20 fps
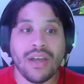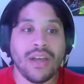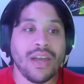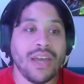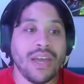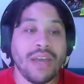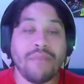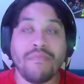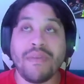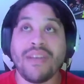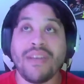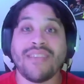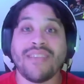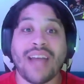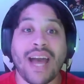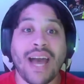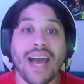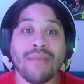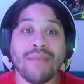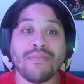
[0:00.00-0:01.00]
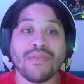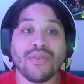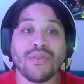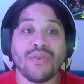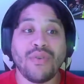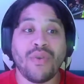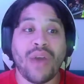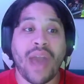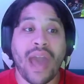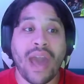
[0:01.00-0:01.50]
he beats the
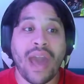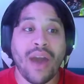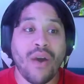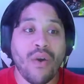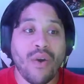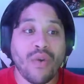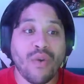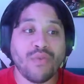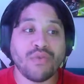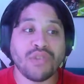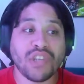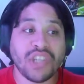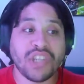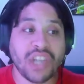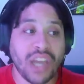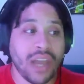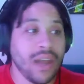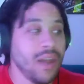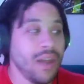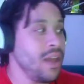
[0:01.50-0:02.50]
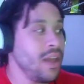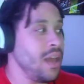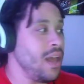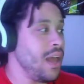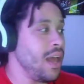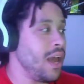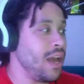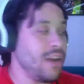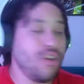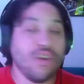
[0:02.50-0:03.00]
absolute hellhole shit
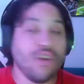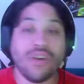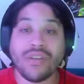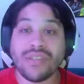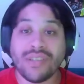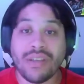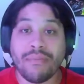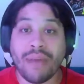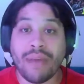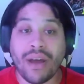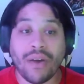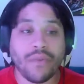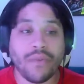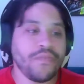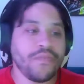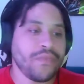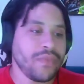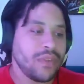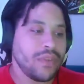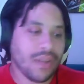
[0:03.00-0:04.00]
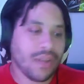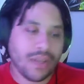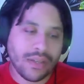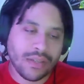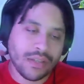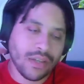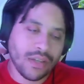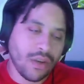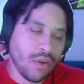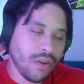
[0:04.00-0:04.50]
and knocks them out.
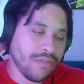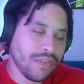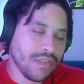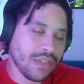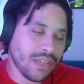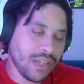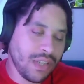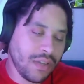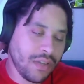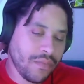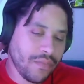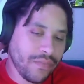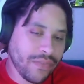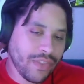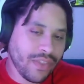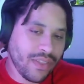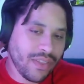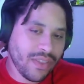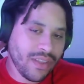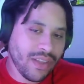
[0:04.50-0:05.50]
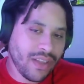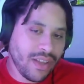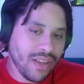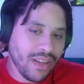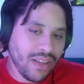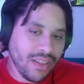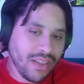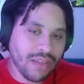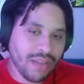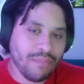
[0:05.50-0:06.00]
So obviously,
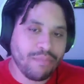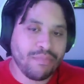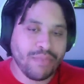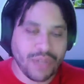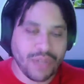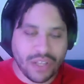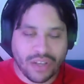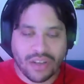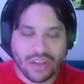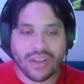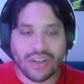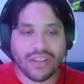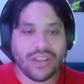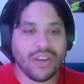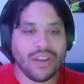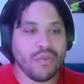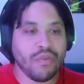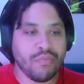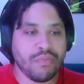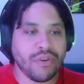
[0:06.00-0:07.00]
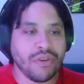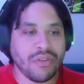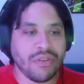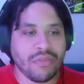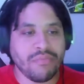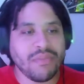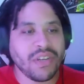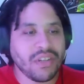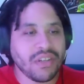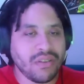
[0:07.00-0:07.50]
the bodyguard, the little the
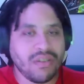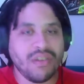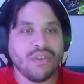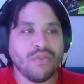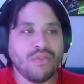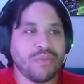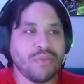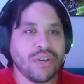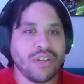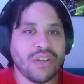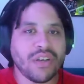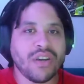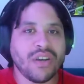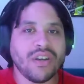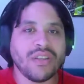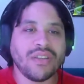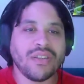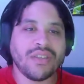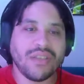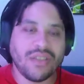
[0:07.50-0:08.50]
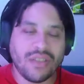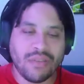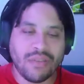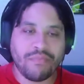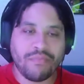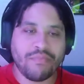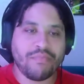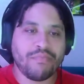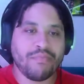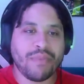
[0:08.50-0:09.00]
mid, the little bodyguard, the
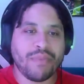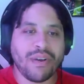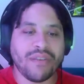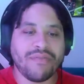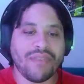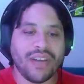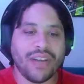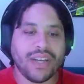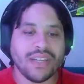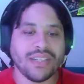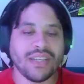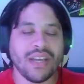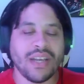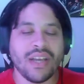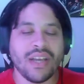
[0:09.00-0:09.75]
butterflies,